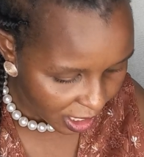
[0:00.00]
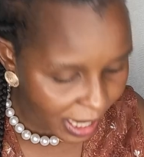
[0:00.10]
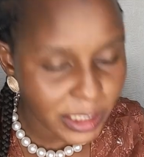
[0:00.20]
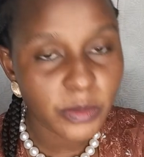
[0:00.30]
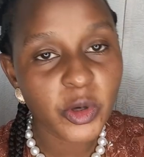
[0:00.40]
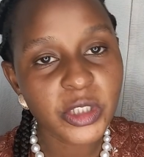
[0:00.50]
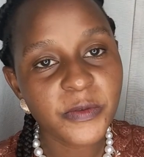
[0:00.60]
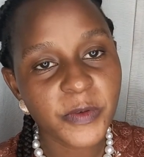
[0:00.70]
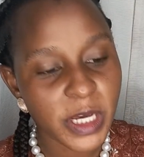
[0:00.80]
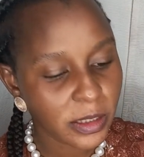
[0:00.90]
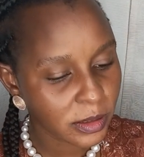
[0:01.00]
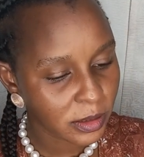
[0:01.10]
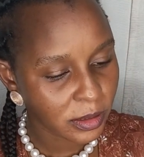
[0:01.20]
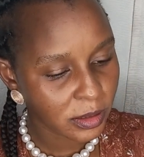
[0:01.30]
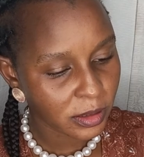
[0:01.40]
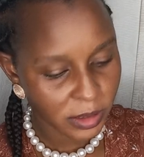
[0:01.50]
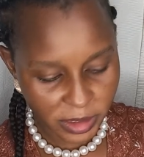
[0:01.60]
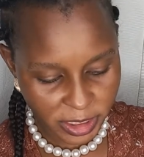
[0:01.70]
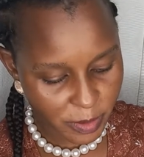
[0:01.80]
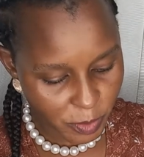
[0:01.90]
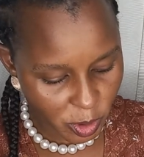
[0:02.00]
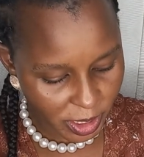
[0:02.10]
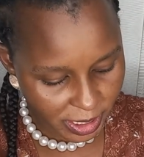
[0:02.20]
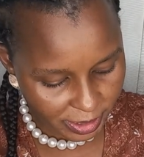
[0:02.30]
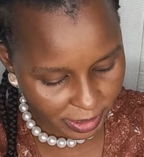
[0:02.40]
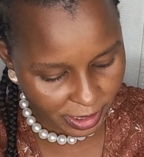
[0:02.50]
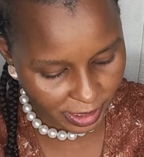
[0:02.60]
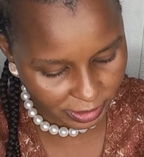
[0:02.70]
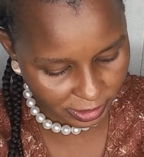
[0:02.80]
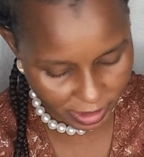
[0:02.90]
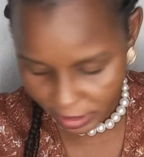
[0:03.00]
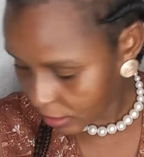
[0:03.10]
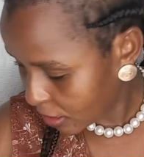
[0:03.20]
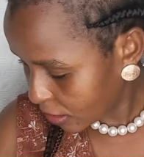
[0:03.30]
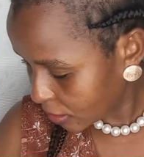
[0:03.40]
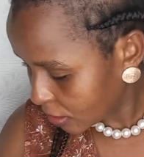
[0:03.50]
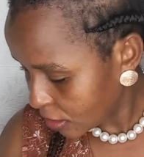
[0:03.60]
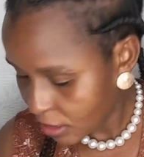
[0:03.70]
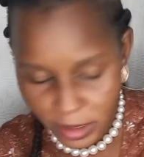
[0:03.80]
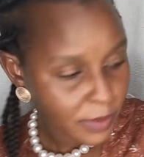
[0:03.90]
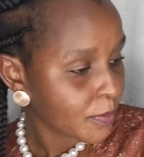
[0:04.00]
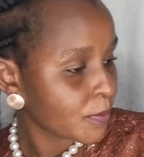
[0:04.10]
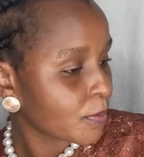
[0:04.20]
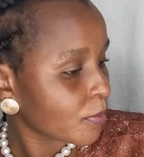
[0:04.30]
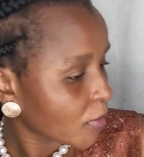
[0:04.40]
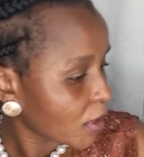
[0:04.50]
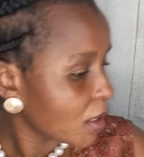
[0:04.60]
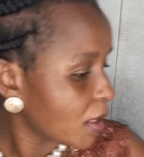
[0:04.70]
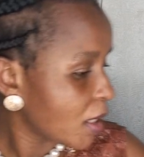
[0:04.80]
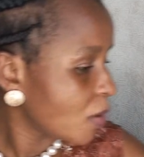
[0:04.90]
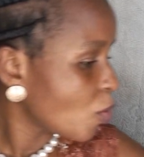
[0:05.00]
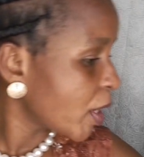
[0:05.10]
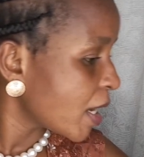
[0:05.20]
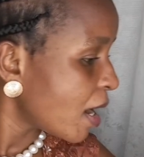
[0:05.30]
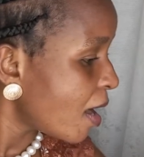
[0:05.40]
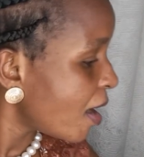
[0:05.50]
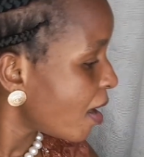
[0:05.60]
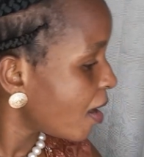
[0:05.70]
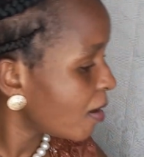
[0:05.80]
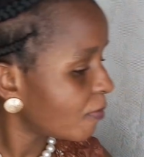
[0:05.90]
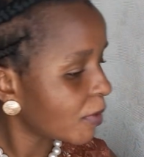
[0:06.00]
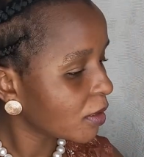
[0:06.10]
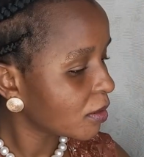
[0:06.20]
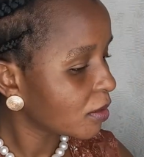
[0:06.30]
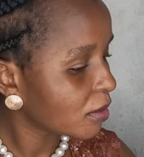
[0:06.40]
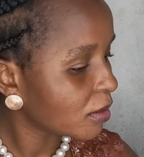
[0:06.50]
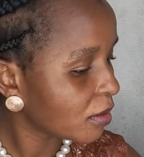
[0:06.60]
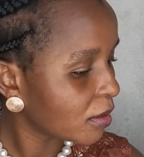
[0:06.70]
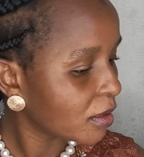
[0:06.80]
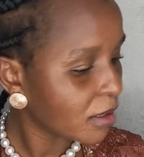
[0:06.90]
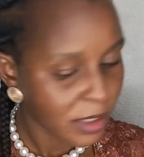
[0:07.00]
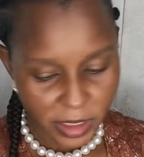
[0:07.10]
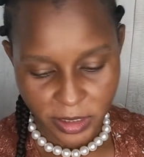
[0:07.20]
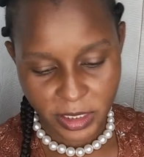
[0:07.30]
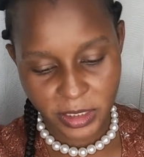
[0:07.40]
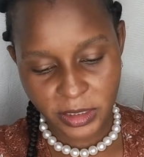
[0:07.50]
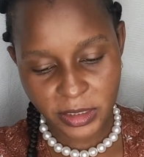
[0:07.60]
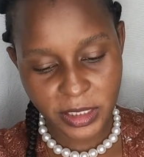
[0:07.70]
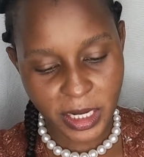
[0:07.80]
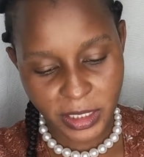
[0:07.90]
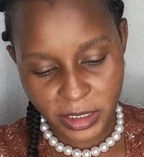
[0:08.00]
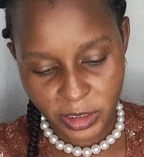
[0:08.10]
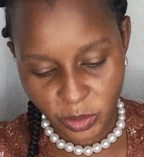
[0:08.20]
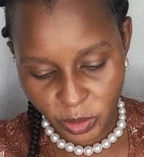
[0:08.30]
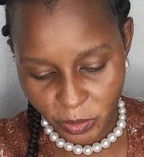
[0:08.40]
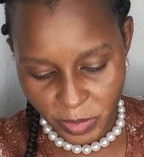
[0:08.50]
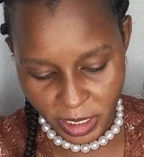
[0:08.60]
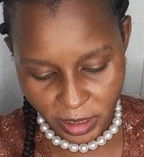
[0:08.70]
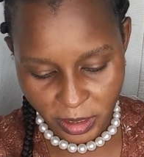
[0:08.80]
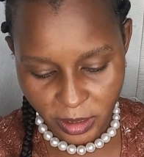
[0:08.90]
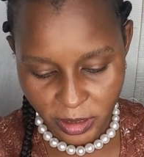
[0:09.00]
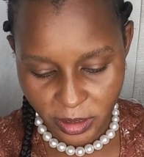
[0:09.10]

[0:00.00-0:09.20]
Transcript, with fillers: atmosphere simple and classy like that then we have this little bag